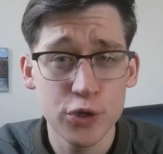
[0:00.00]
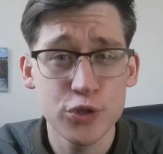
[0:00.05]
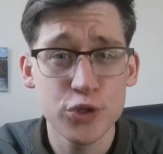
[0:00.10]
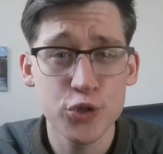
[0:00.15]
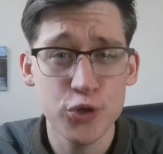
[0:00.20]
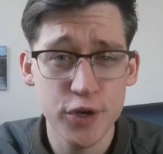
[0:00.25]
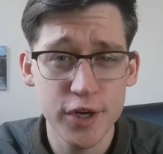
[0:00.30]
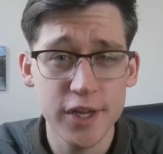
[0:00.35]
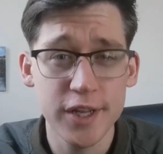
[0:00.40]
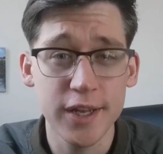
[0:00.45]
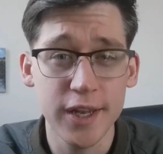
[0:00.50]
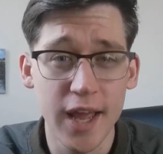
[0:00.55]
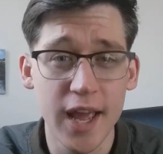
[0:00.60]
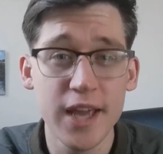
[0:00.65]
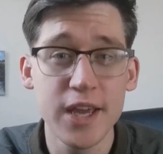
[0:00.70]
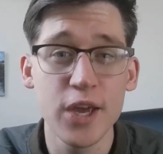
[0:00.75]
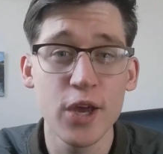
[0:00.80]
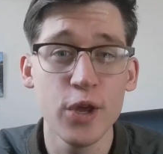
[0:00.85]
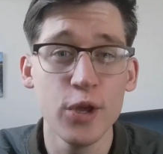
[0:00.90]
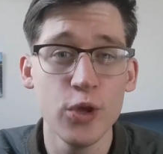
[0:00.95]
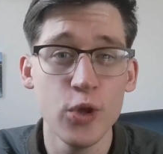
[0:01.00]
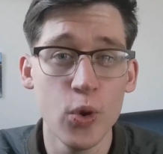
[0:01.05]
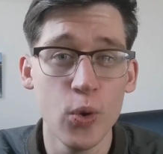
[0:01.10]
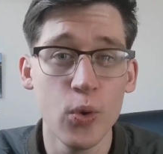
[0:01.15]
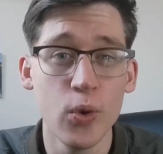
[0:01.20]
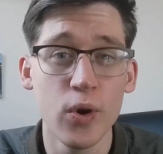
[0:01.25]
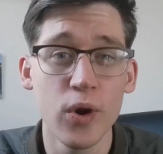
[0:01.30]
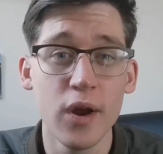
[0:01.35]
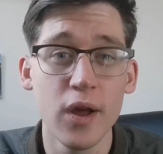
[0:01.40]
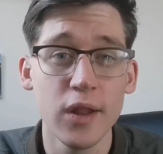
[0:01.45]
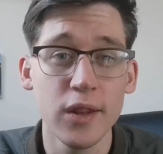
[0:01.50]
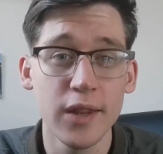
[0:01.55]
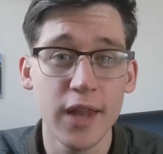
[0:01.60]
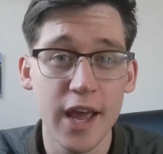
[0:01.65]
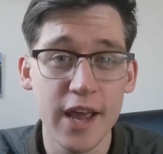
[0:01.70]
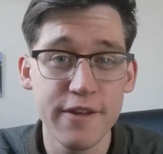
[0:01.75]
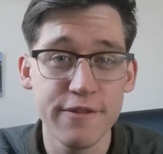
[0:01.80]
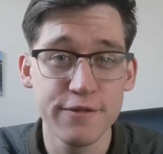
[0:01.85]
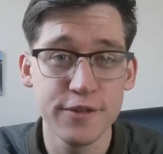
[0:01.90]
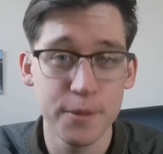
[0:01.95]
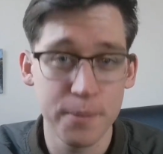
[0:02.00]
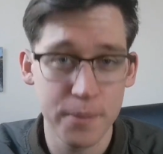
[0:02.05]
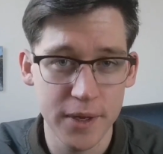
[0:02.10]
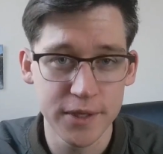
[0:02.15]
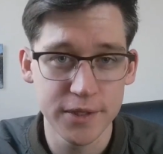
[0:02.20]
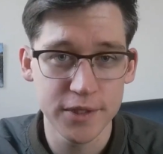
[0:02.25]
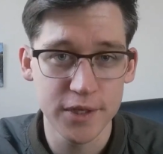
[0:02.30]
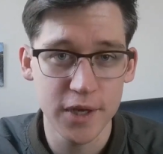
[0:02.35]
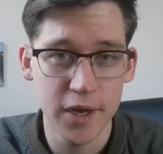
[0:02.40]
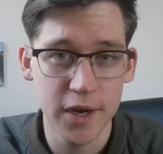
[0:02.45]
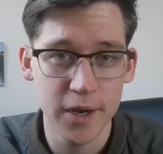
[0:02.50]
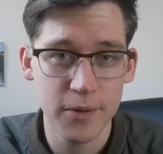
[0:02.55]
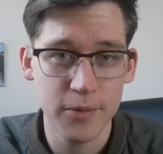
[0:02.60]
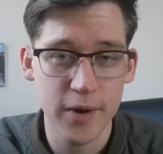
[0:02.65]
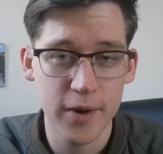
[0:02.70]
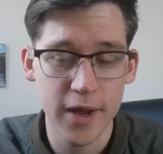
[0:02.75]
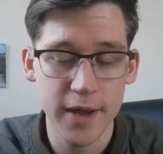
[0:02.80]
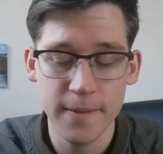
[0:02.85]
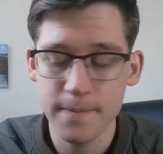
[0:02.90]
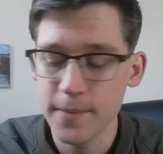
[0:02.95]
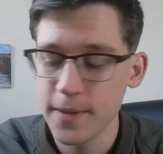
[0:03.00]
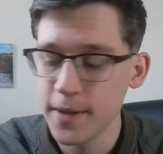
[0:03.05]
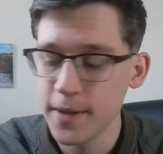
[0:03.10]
Treat it like your life depends on it, right?